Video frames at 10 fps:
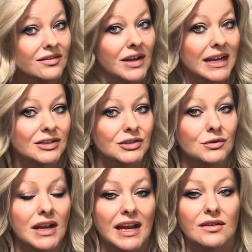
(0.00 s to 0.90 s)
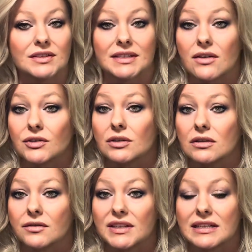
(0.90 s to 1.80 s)
I do have several
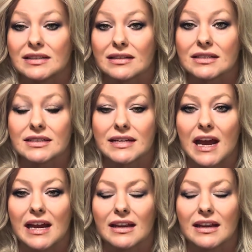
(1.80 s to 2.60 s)
of these in stock.